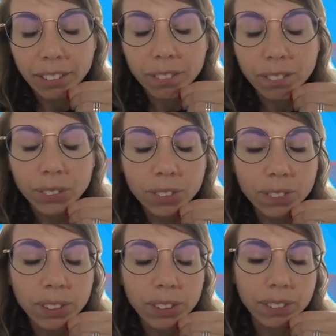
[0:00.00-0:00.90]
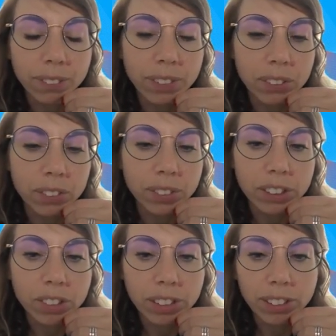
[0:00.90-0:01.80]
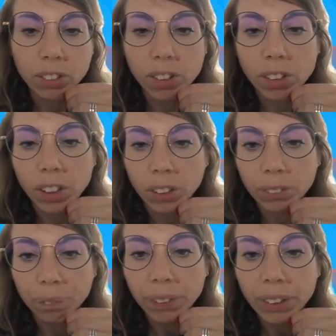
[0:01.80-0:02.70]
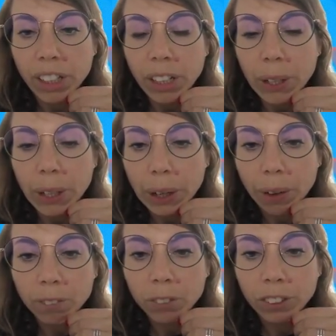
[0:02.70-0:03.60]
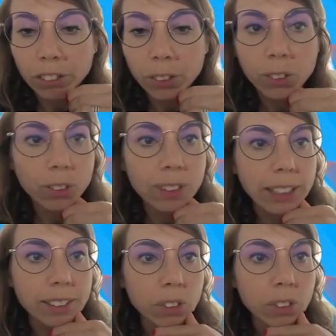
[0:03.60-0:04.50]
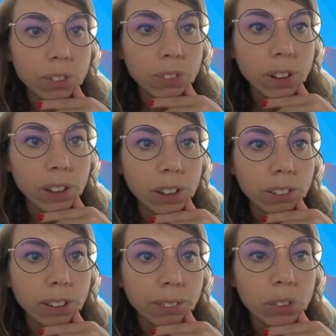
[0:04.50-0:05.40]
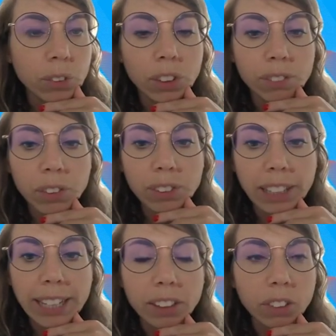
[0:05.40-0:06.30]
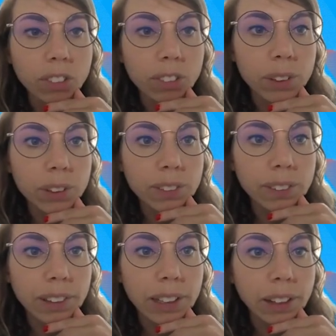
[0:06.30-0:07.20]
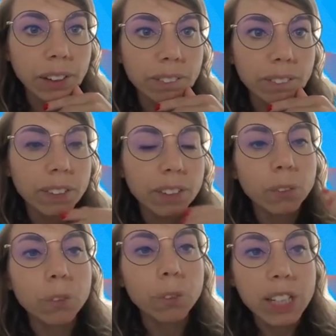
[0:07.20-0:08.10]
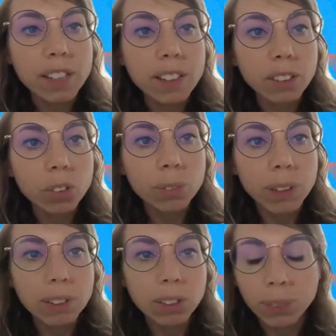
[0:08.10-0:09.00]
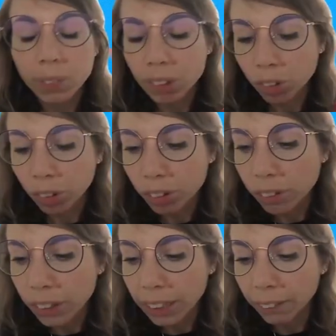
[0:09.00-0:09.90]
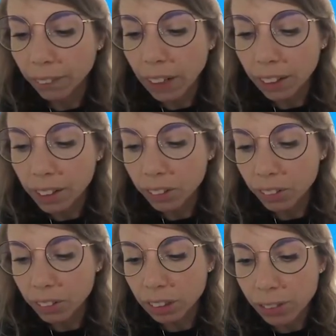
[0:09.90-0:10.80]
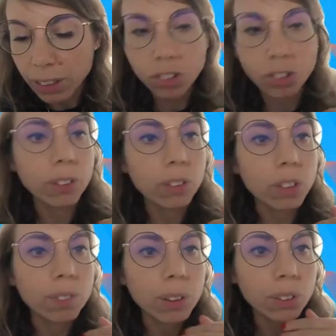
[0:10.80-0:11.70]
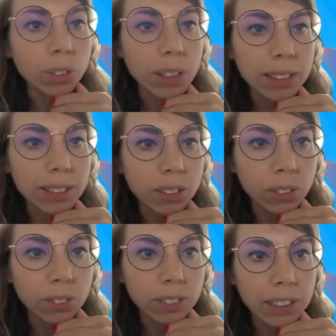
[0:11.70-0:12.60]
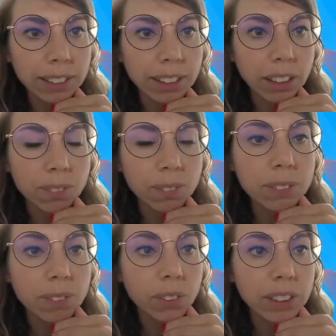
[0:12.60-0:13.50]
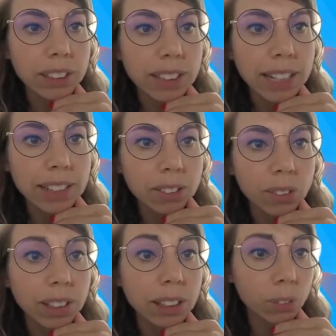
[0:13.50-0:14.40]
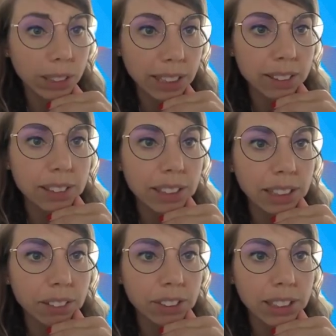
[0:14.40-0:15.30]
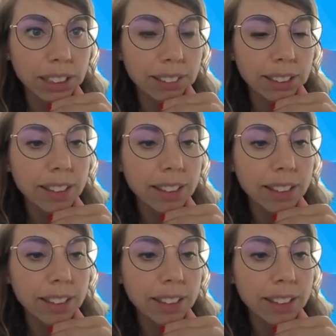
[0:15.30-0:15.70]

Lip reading: both Pedro and Jason work on. We've also started to work on some document enhancement. We need to be in the position where the definition documents related to vNext are a bit more detailed so that we can declare vNext